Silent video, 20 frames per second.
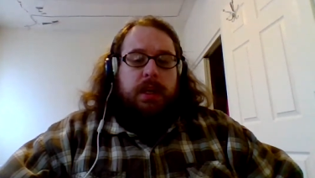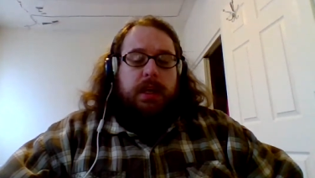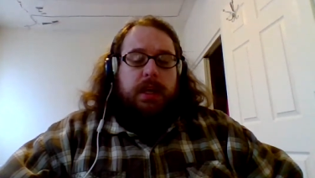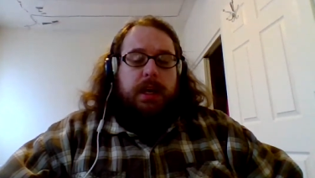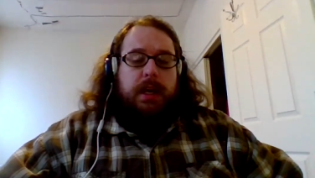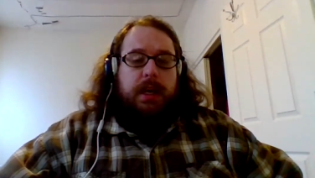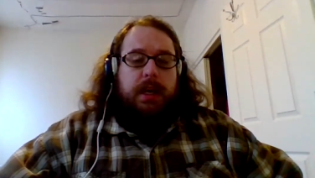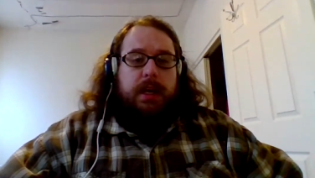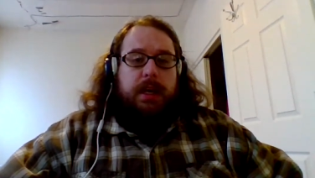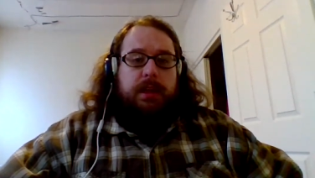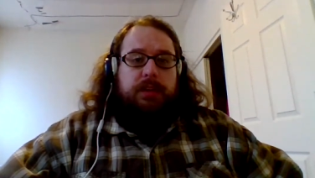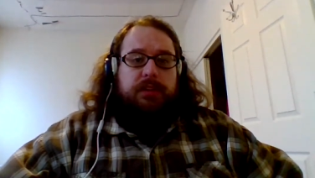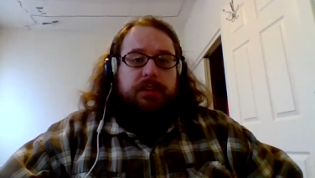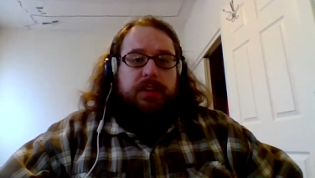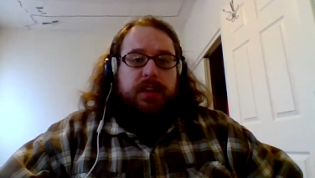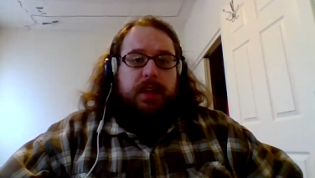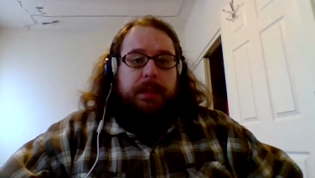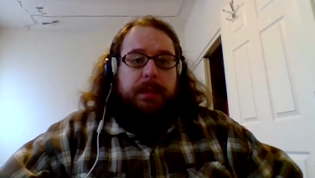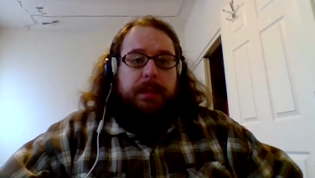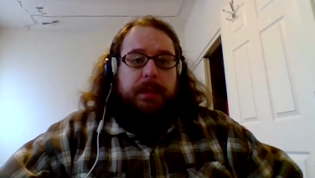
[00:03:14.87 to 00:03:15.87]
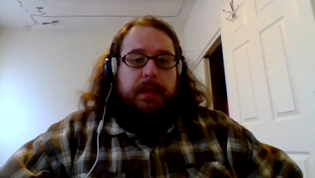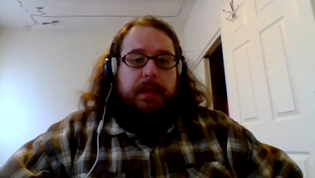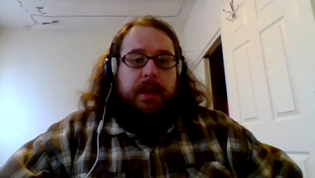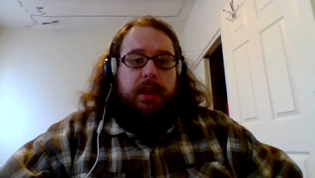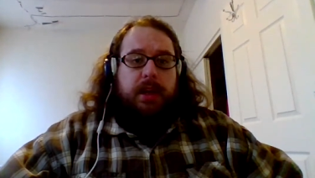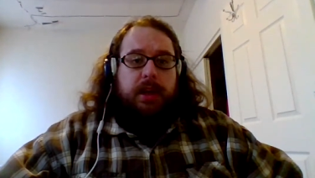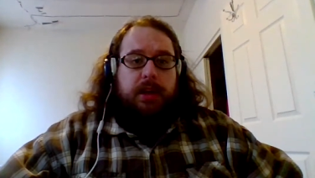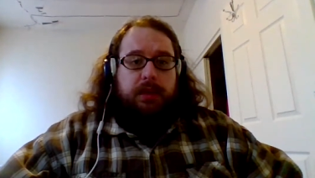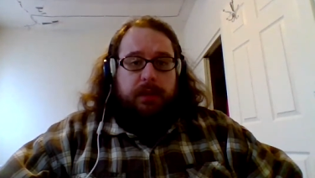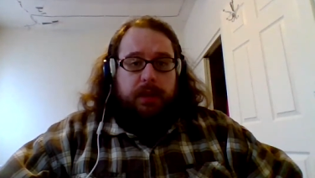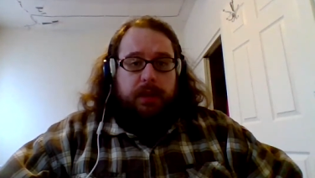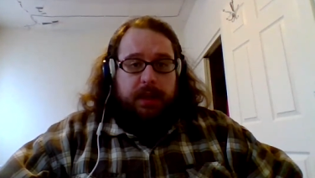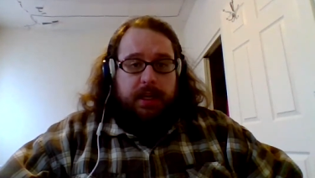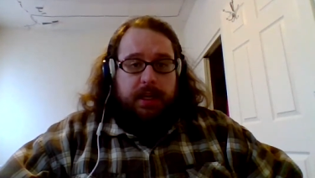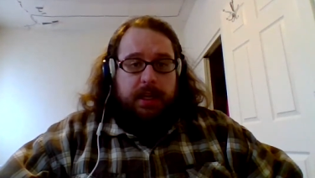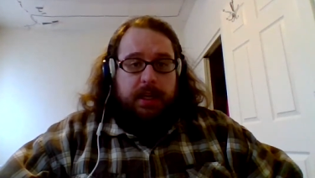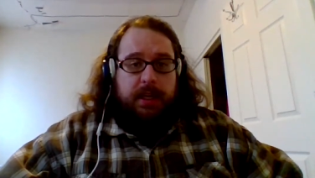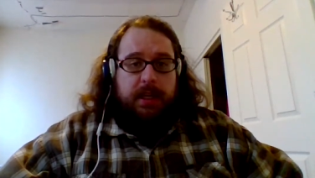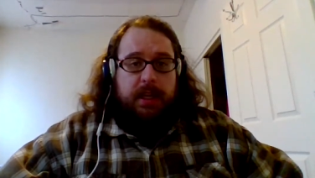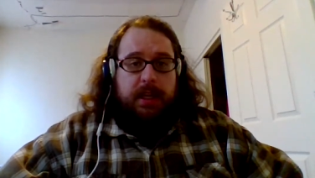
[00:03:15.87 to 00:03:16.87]
uh, stay up on the
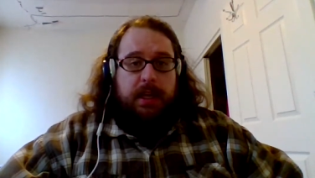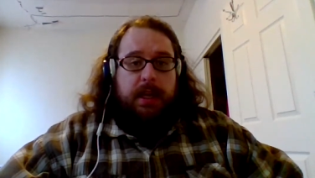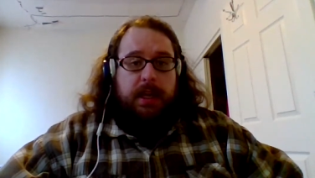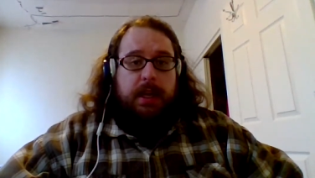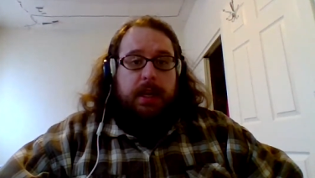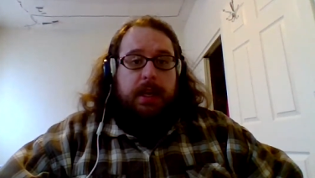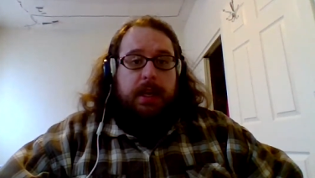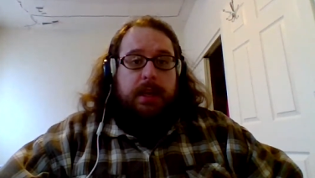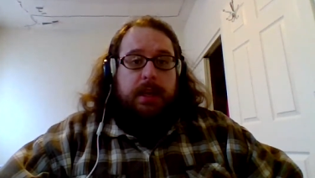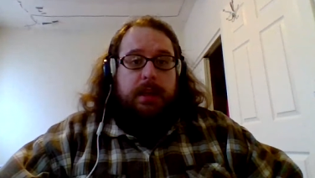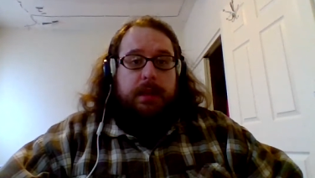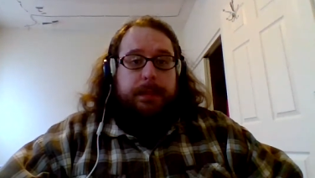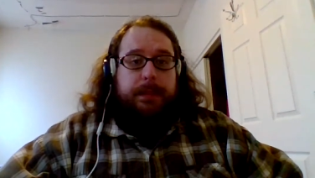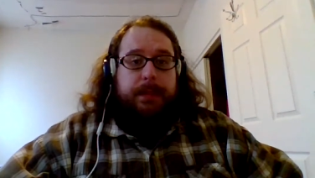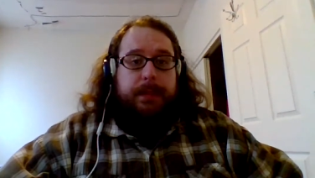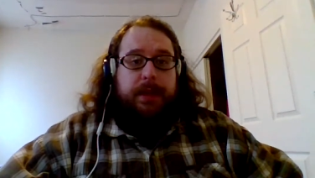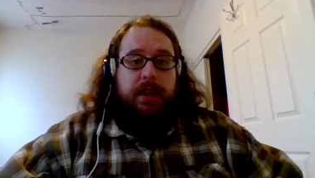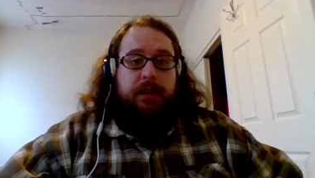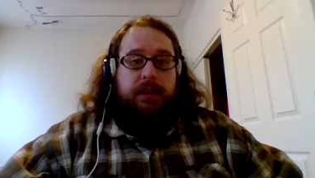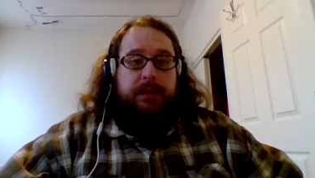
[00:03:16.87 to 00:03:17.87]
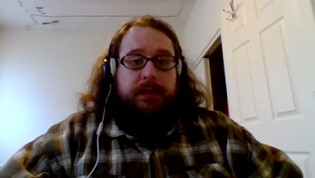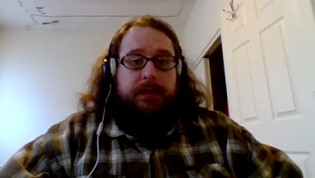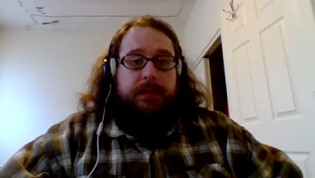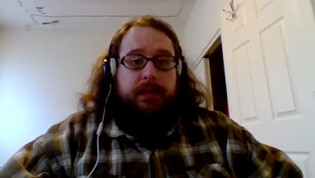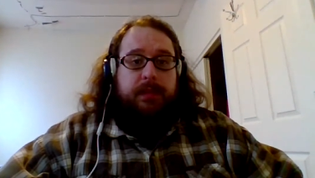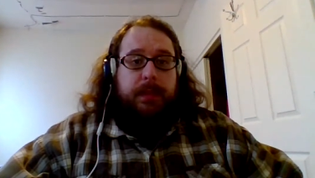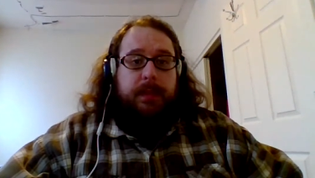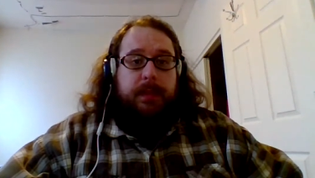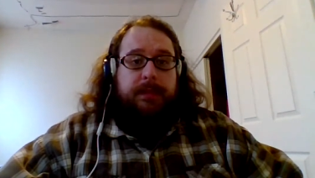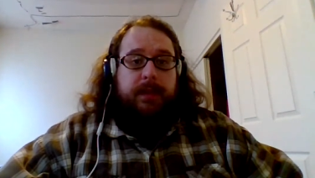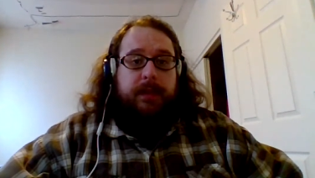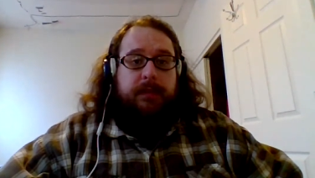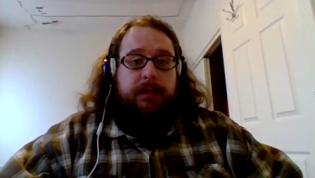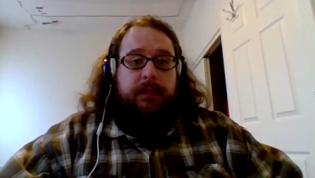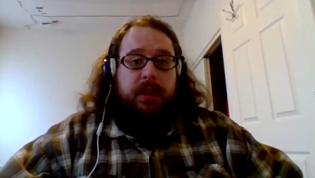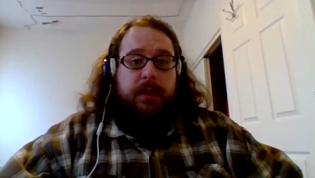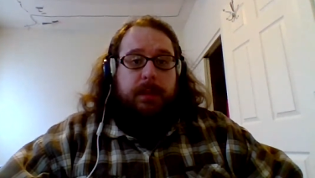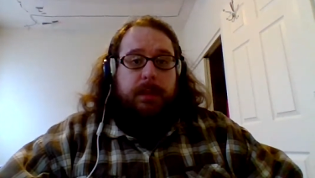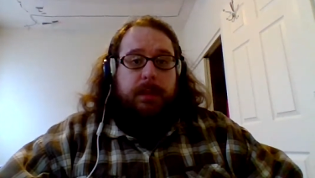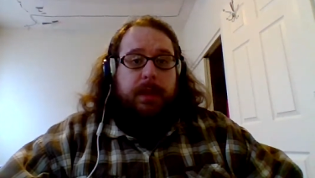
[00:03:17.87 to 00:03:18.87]
ocarina and practice it for about
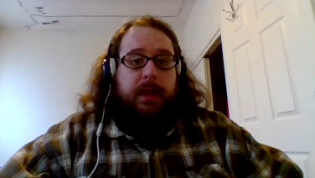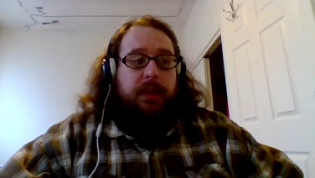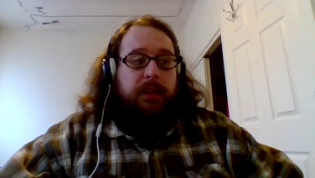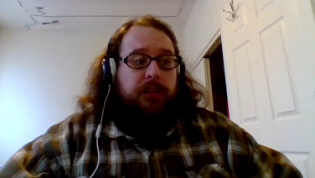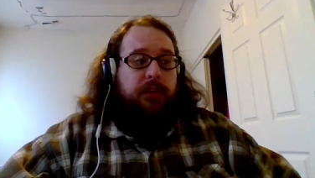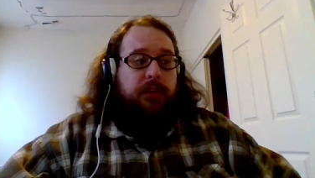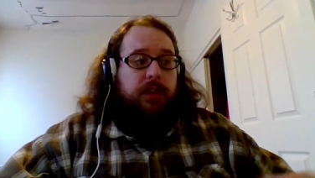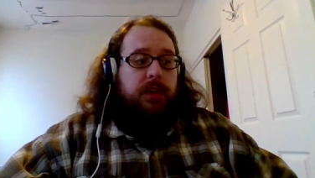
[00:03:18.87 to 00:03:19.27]
15 minutes.